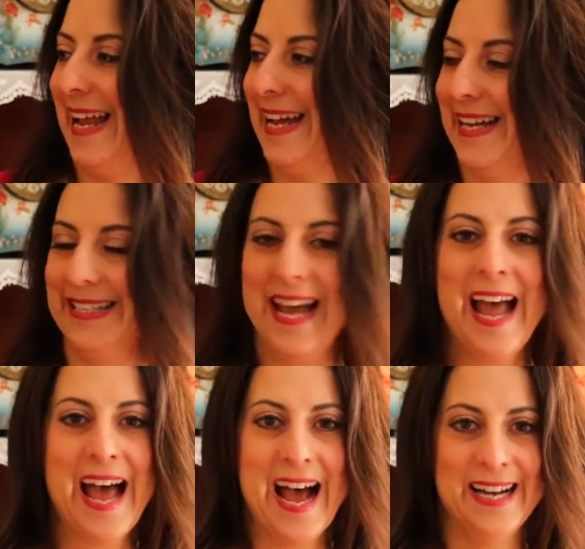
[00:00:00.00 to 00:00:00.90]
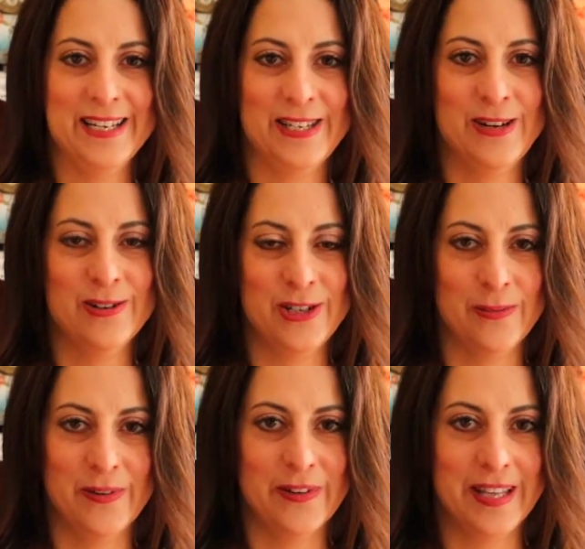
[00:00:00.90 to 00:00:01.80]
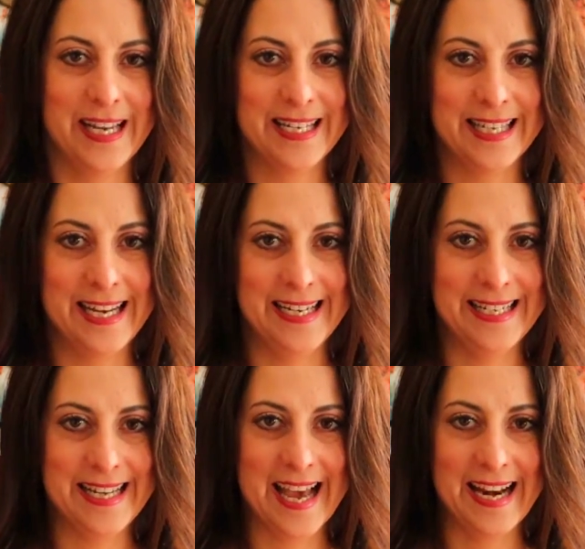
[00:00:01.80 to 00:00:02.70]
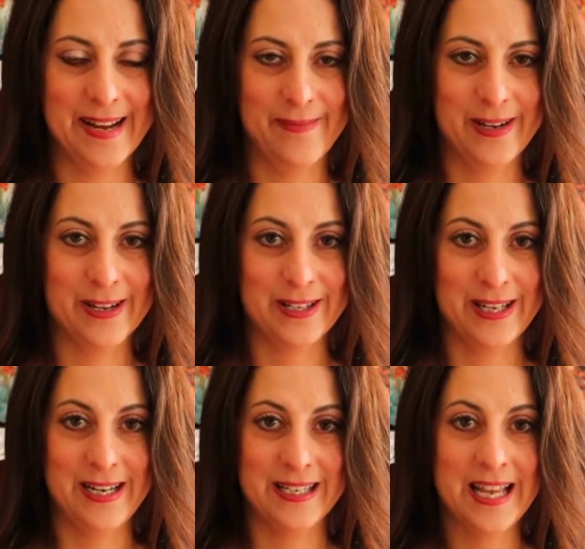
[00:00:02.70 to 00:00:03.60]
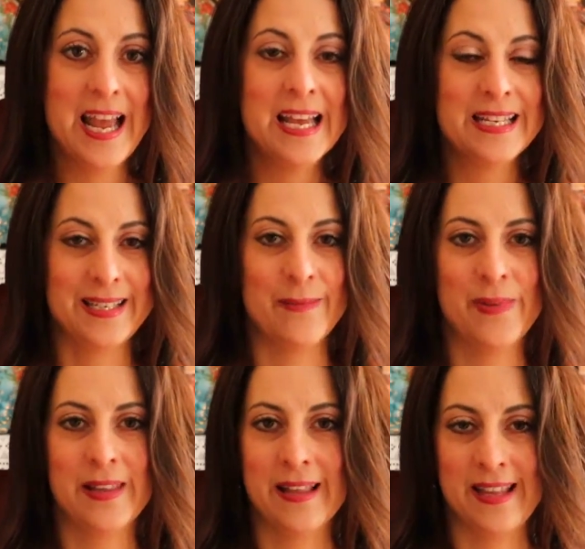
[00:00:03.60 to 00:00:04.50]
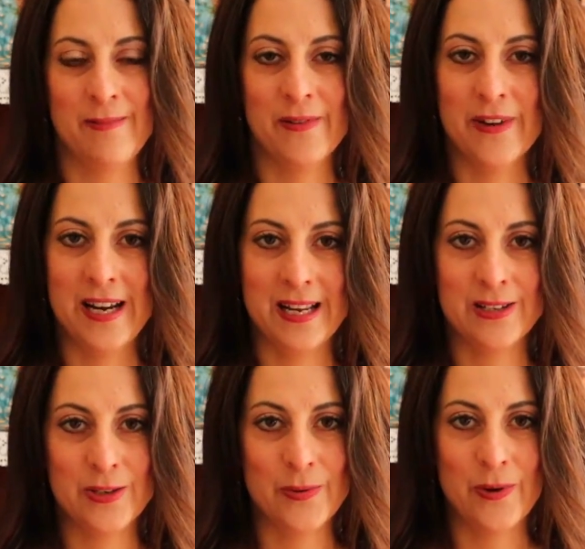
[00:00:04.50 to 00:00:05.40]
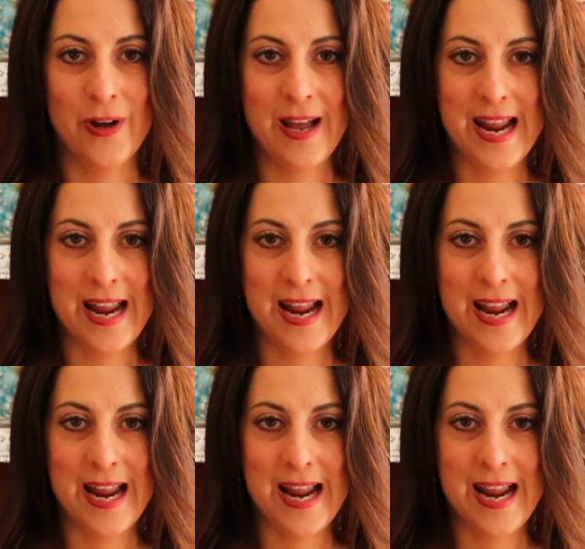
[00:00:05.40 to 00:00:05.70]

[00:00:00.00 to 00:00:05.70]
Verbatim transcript: and I just know she'll be really excited to get it because it is something that they've been reading in school.